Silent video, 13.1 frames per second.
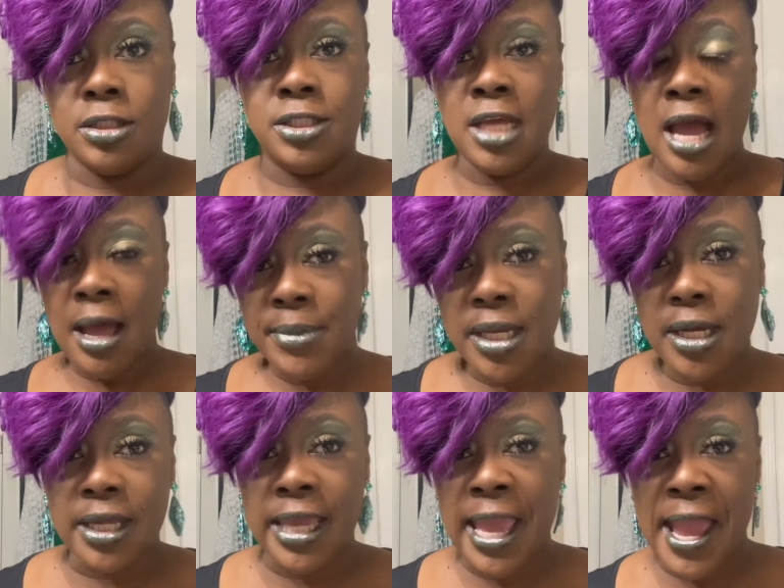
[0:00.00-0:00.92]
dummy
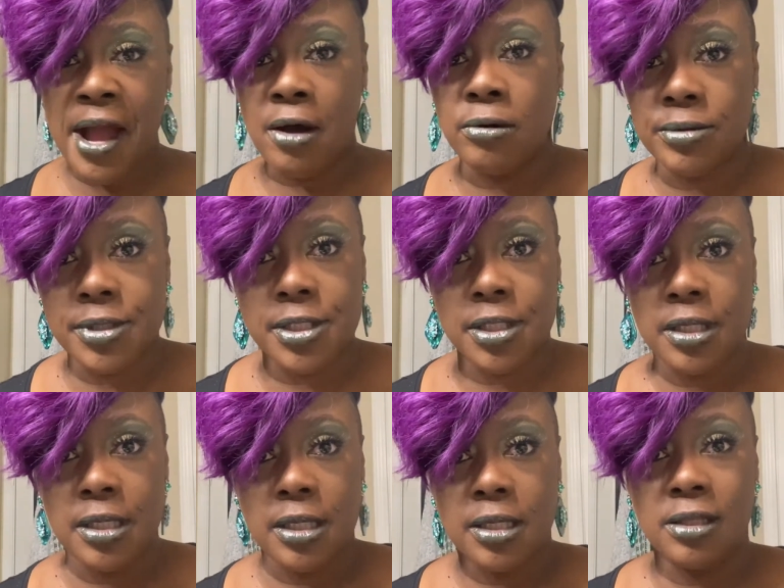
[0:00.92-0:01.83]
accounts
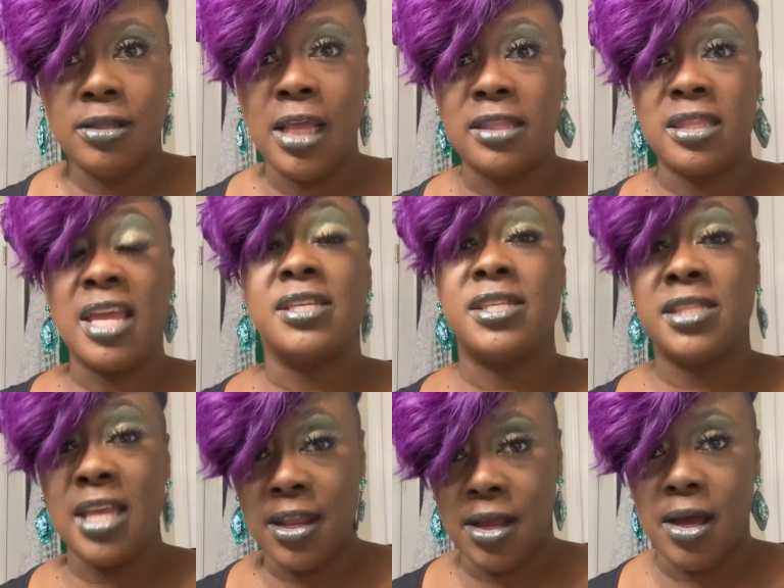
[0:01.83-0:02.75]
that they
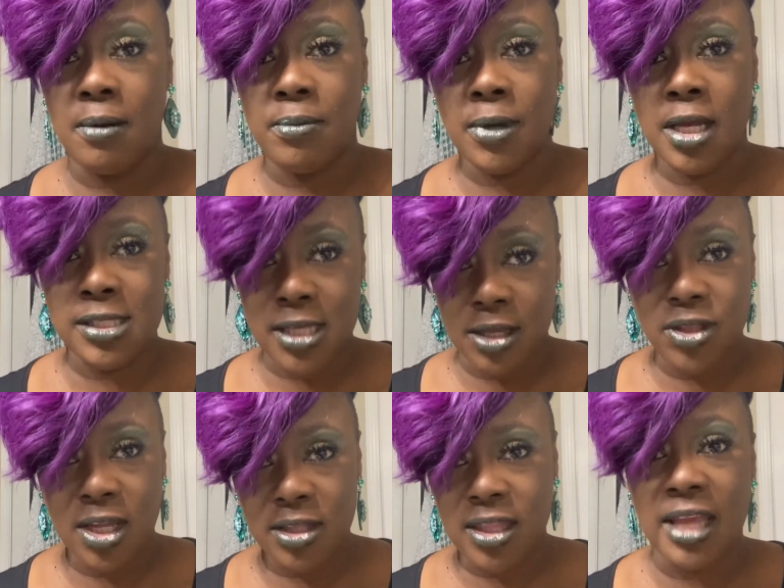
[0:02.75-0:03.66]
set up because they
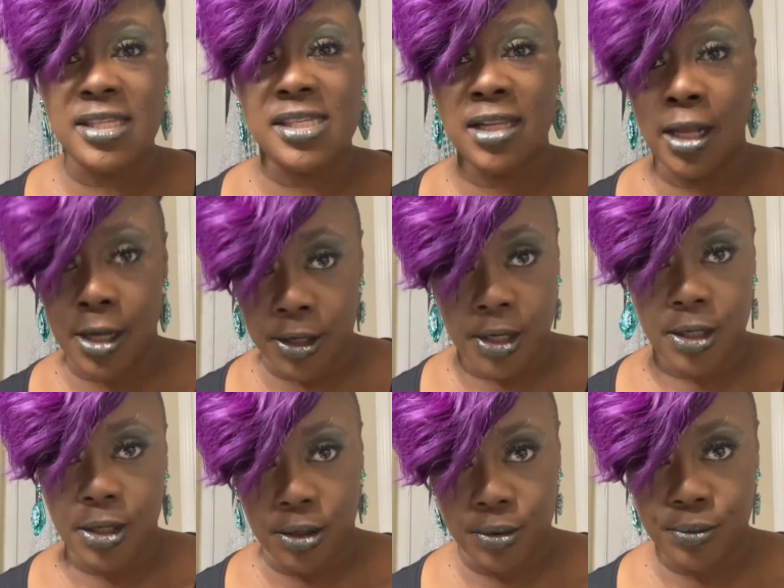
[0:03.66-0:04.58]
think they slicker
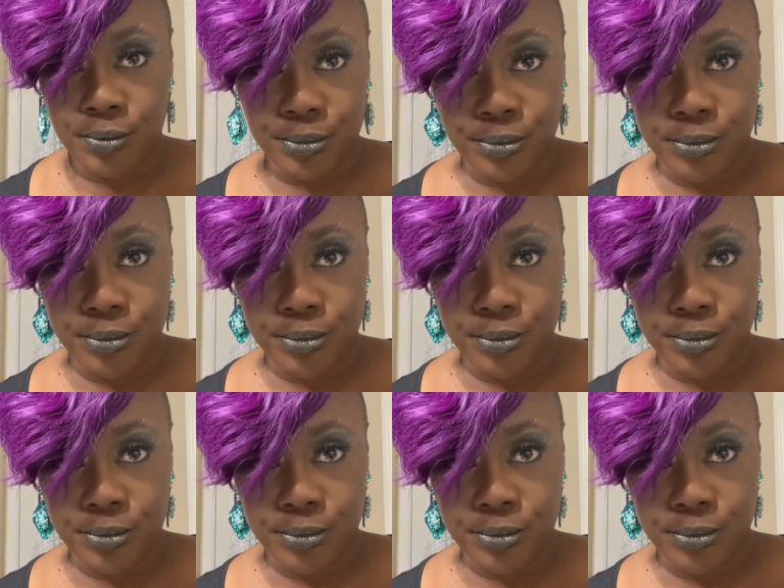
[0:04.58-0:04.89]
than you.